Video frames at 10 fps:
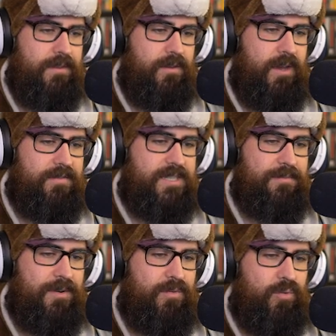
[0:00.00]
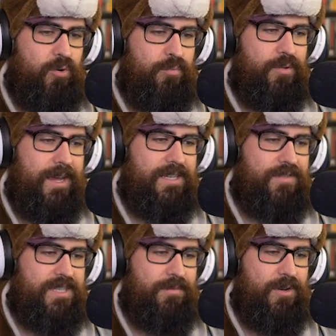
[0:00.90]
you have some cruel plans
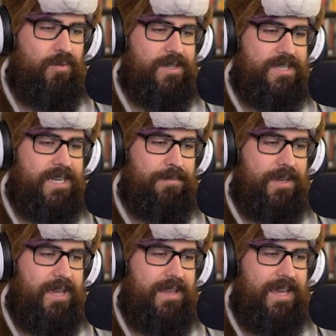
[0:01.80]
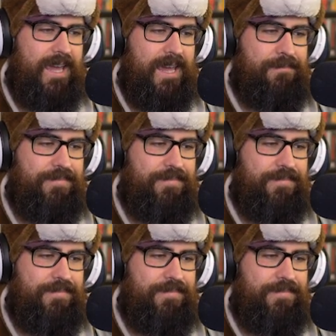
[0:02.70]
for someone who wants to stop the killing game?